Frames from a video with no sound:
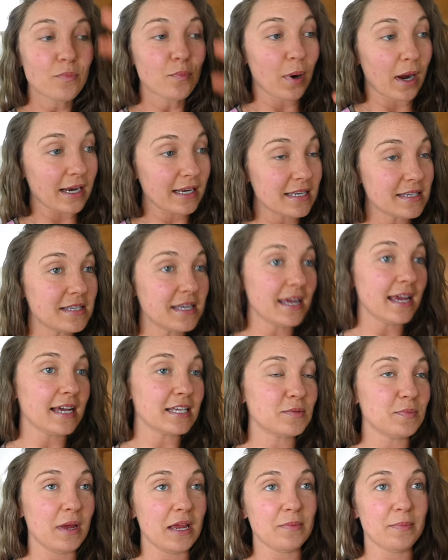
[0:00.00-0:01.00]
pregnancy
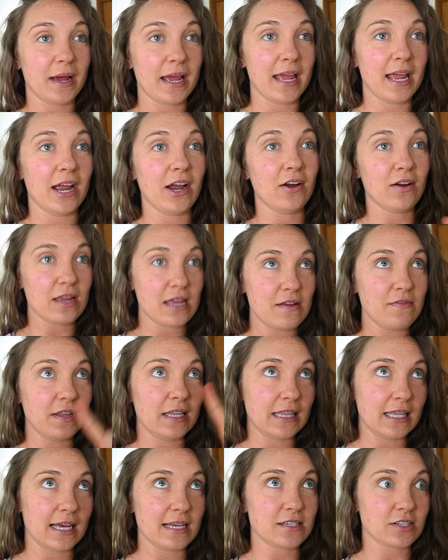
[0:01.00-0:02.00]
has made my hair
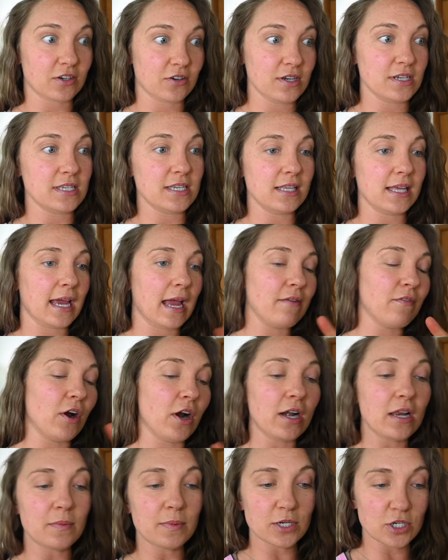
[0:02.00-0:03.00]
even less greasy. Like I've
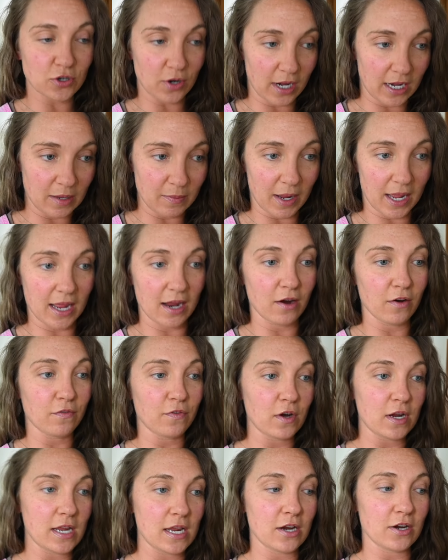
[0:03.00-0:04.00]
already been training my hair
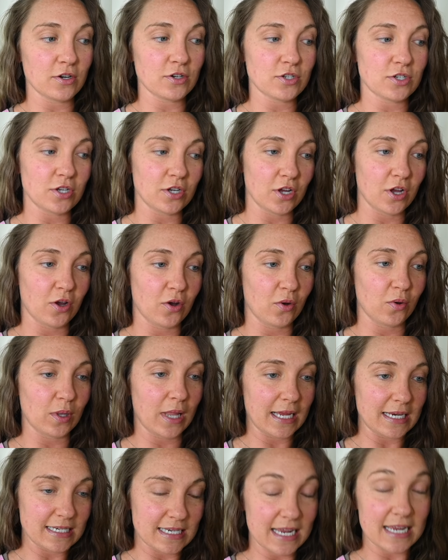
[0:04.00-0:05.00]
for years to go
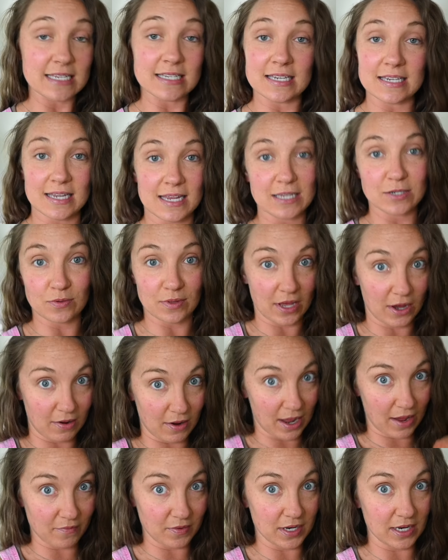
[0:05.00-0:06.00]
like days and days without
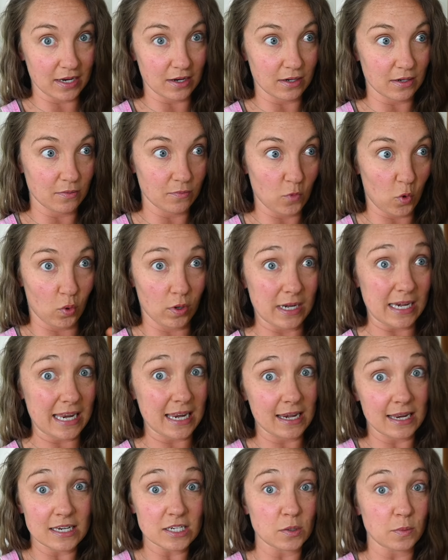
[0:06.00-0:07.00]
having or
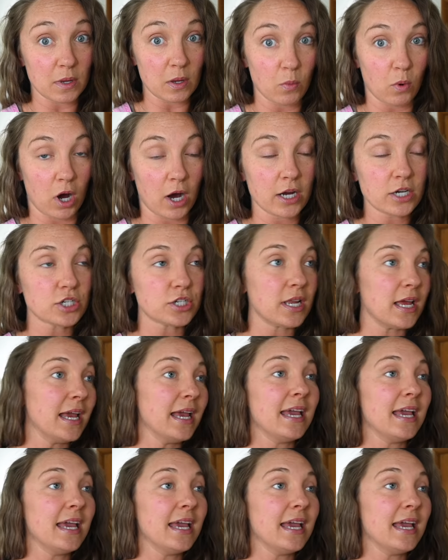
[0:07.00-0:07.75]
needing to be washed.